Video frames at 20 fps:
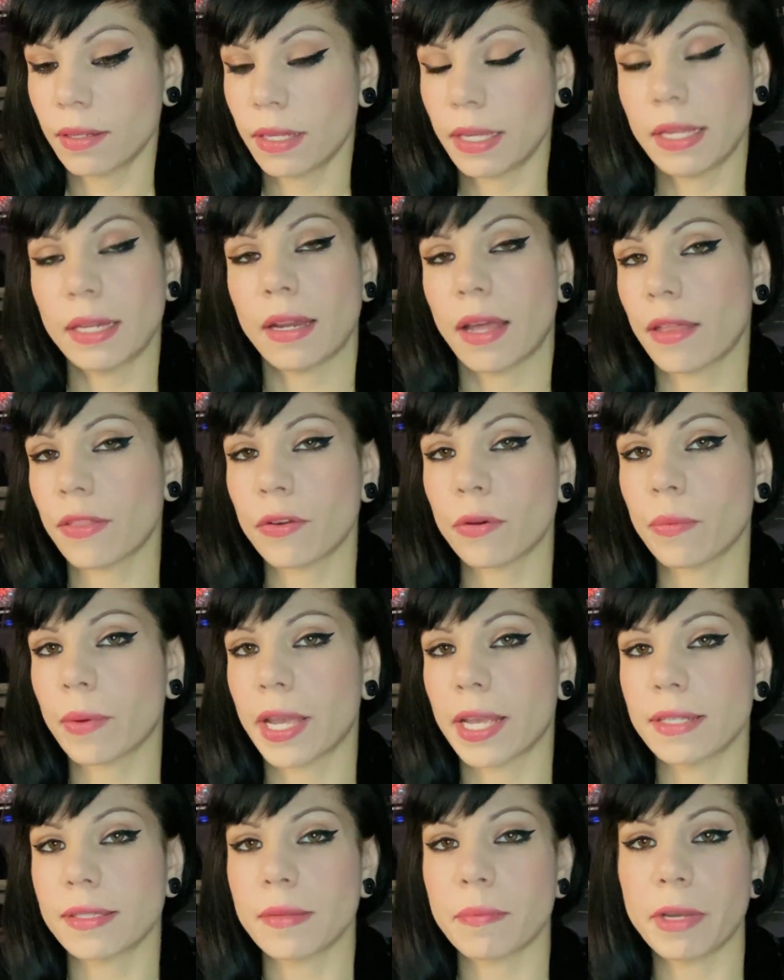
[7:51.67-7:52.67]
in other
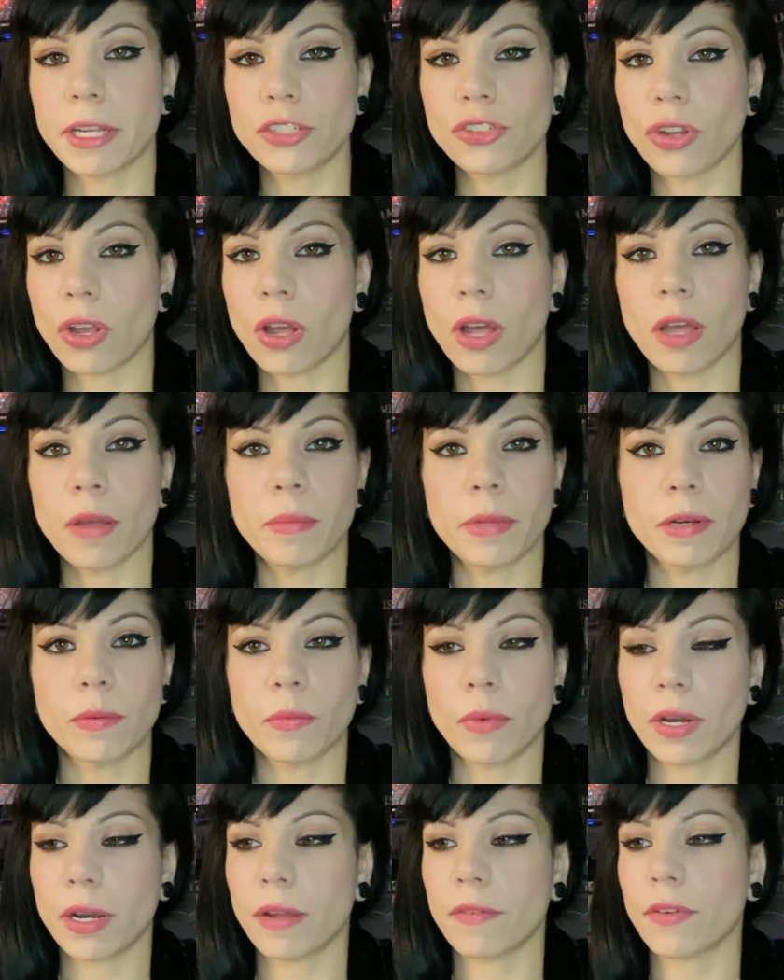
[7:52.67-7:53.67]
ways, in my job
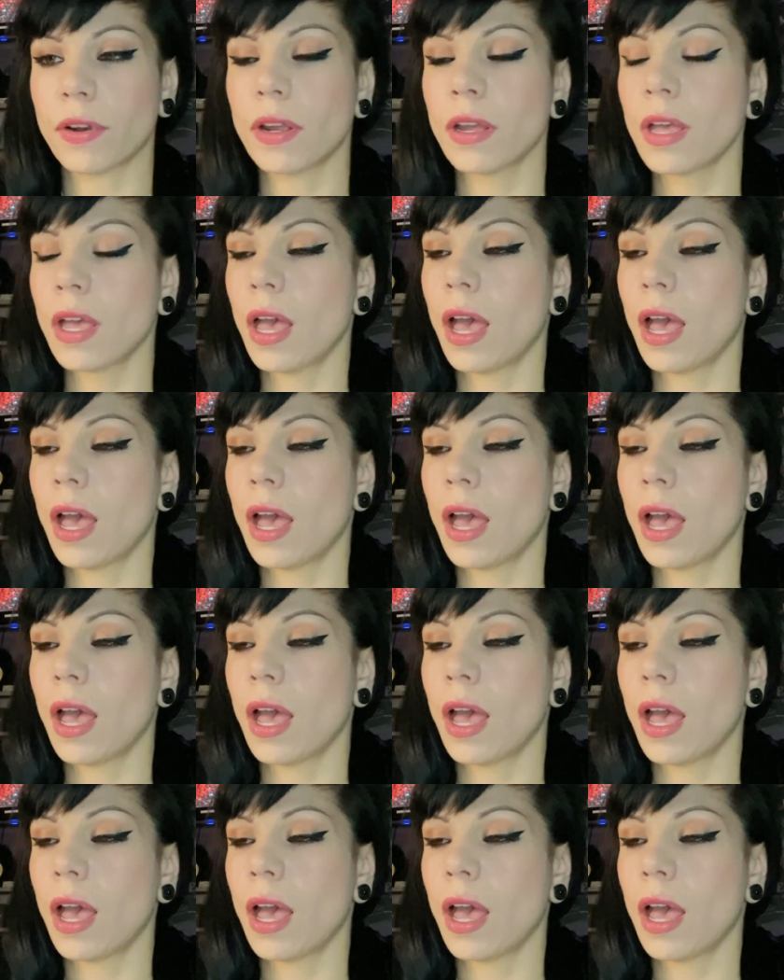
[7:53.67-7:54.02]
and whatever.